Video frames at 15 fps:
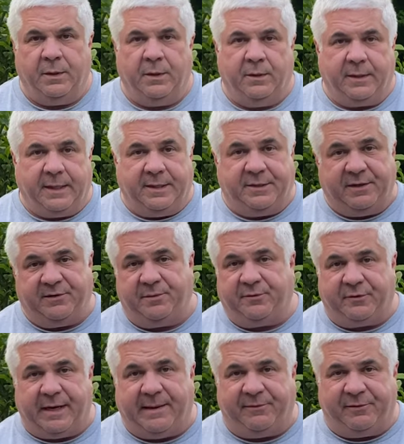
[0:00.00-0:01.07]
Here's okay, so some
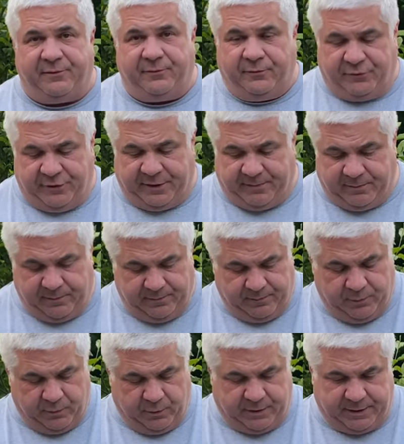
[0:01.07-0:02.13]
scraps of trim
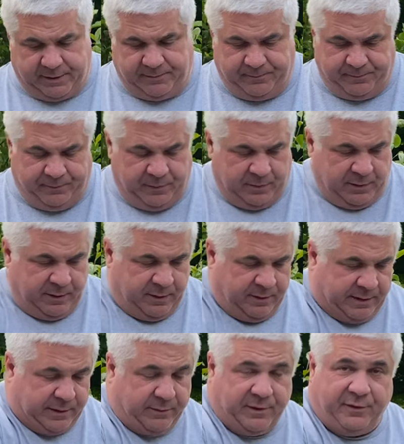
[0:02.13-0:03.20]
wood
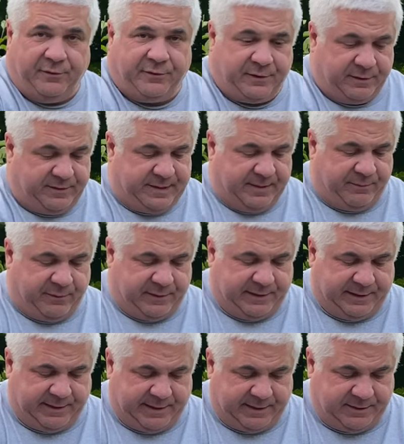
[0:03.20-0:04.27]
that we used on temporary
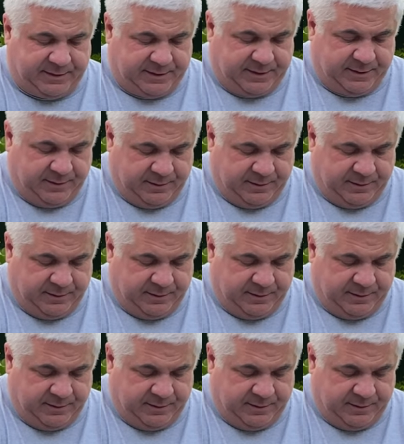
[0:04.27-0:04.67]
layouts.